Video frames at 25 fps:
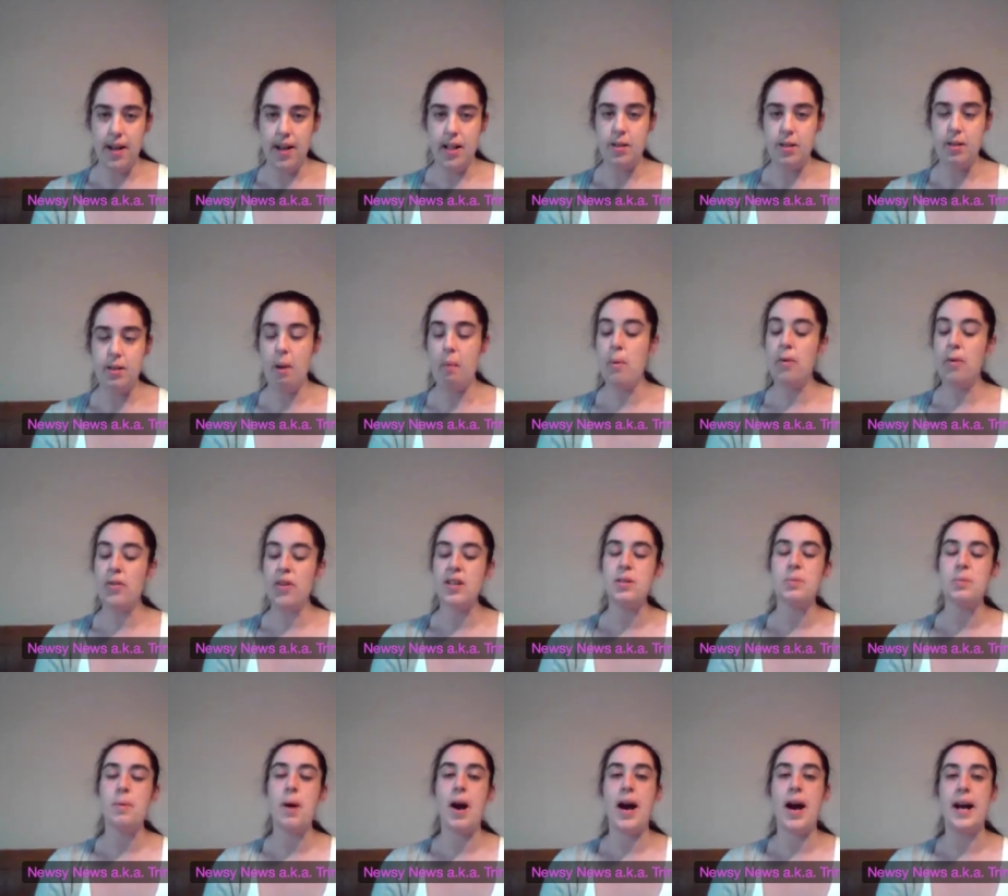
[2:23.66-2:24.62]
Do you well, this
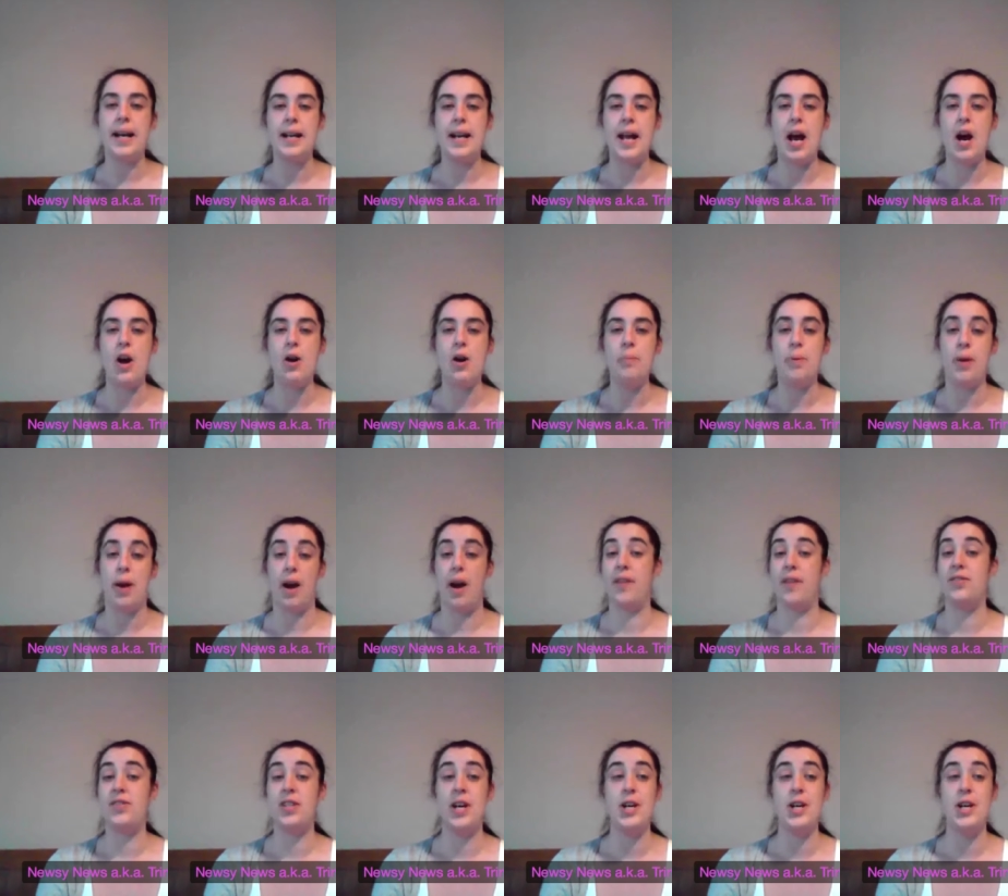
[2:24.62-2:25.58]
way I can help you. I've
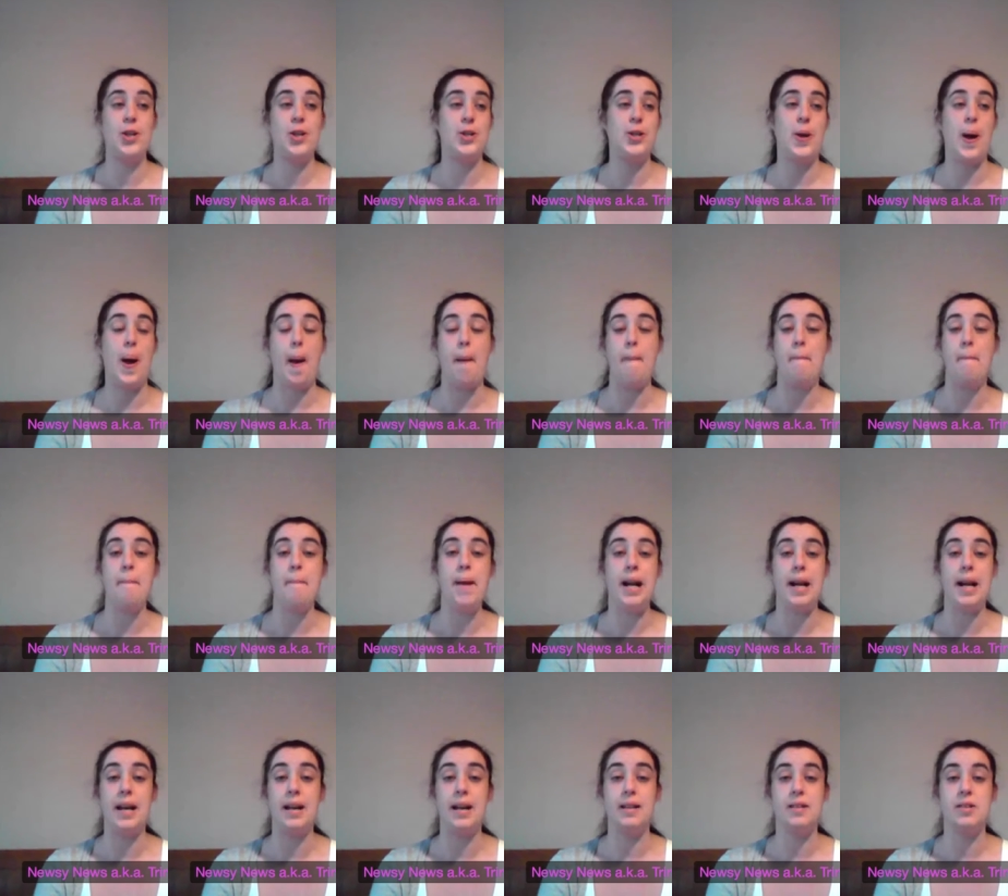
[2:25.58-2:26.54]
seen you do it a
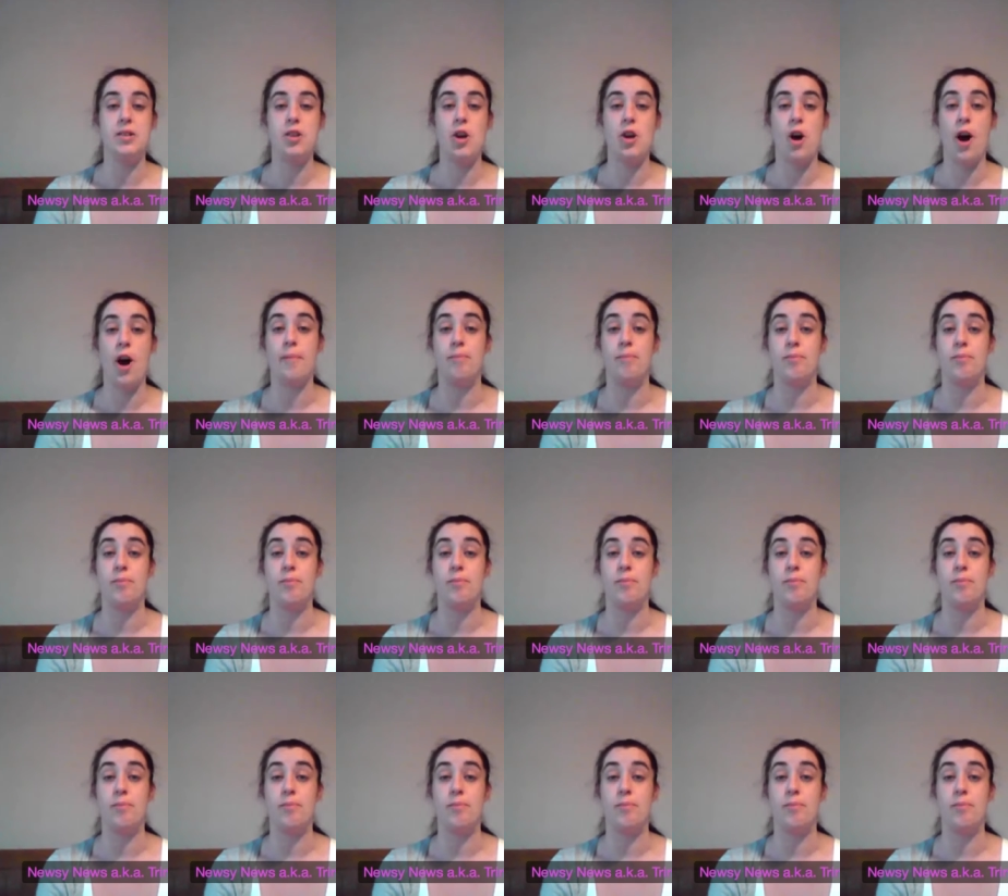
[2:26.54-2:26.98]
million times.